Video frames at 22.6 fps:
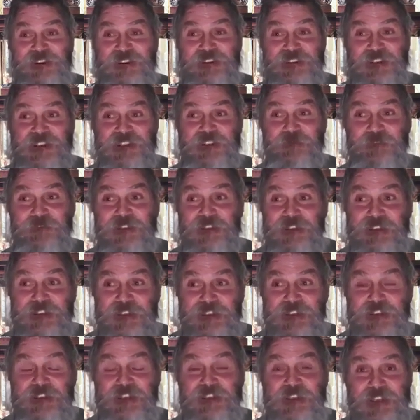That's where
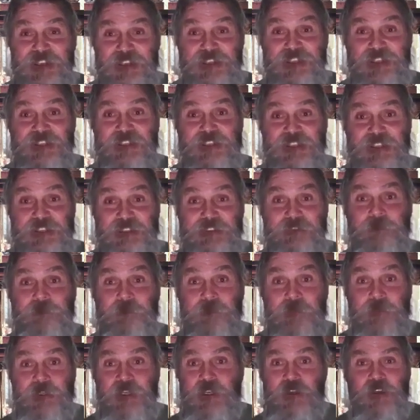he,
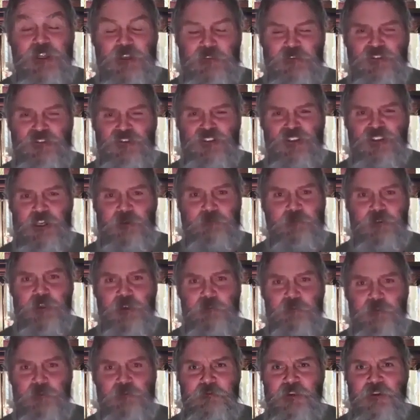he, uh, you know,
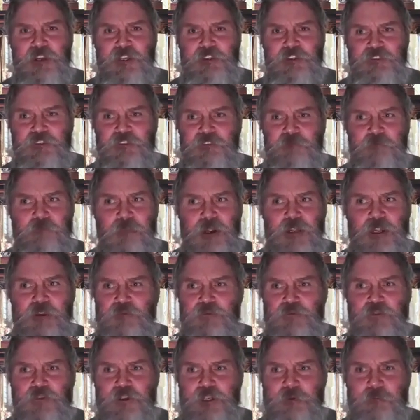sleep
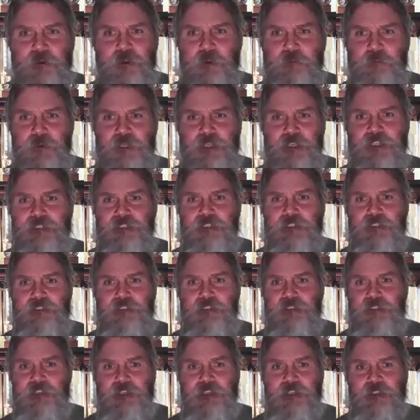deprivation, maltreatment. I
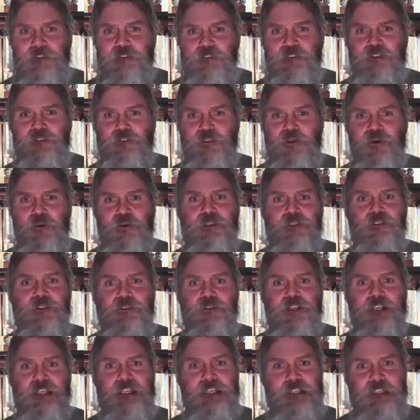mean, the, the
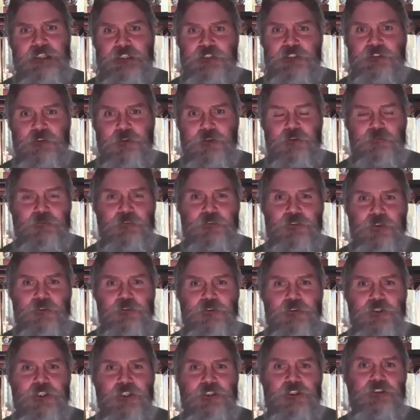stories are
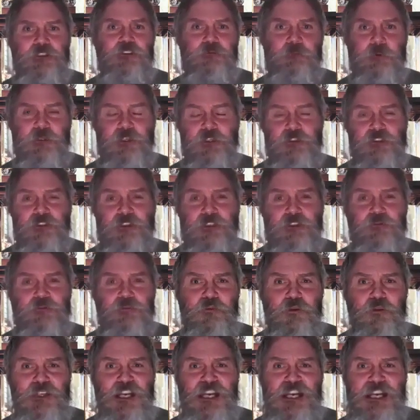endless over 13 years
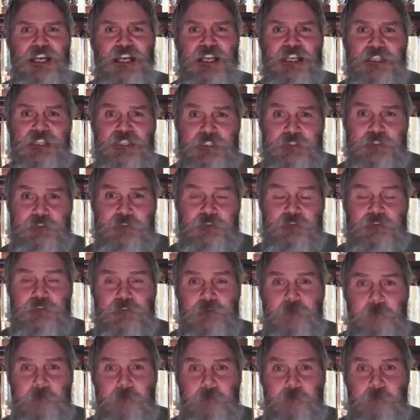because he's
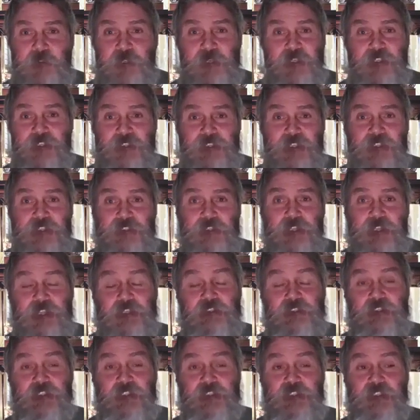relentless. And
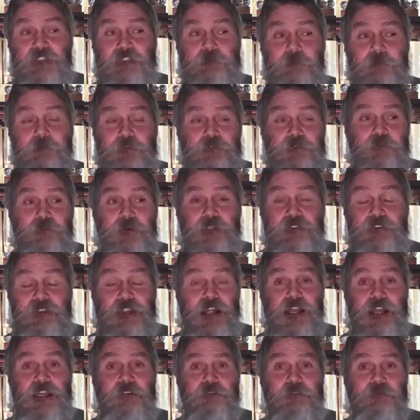he does not sleep,
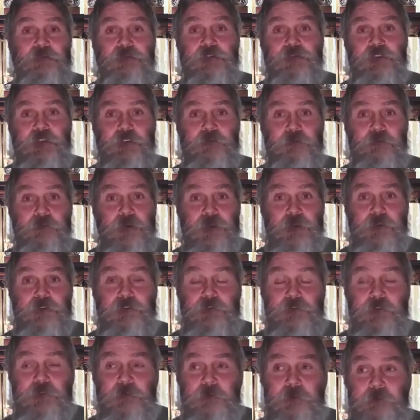which means I don't
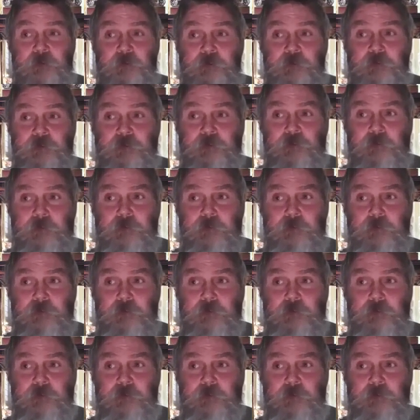sleep much.